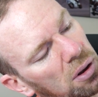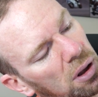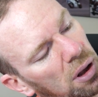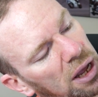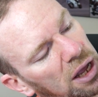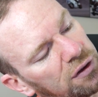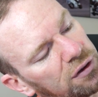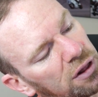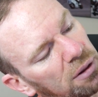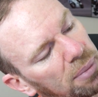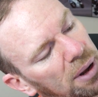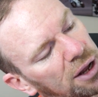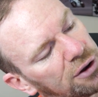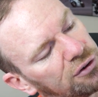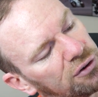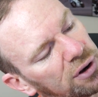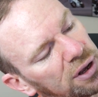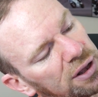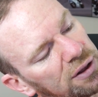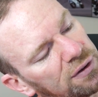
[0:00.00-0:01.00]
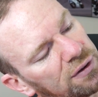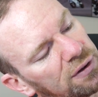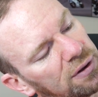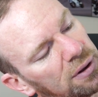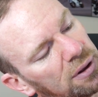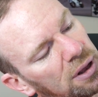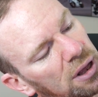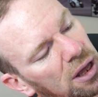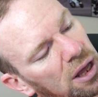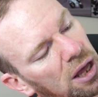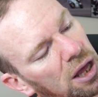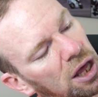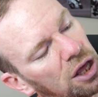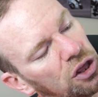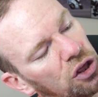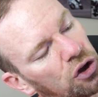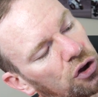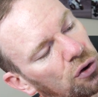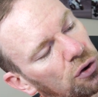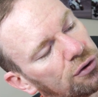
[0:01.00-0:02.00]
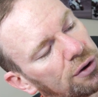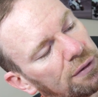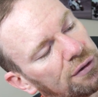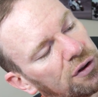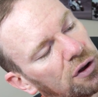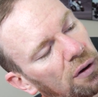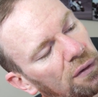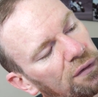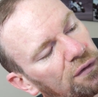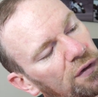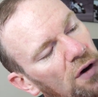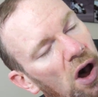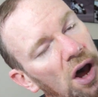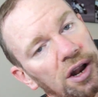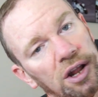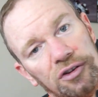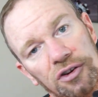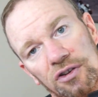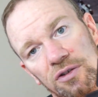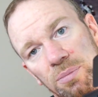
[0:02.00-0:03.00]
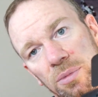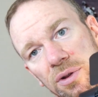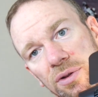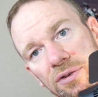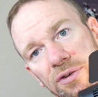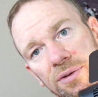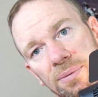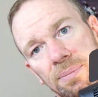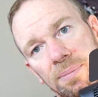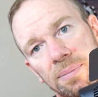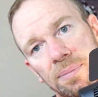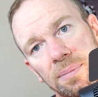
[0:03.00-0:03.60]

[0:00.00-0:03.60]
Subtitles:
each of the batteries. You can also obviously got fine adjustments,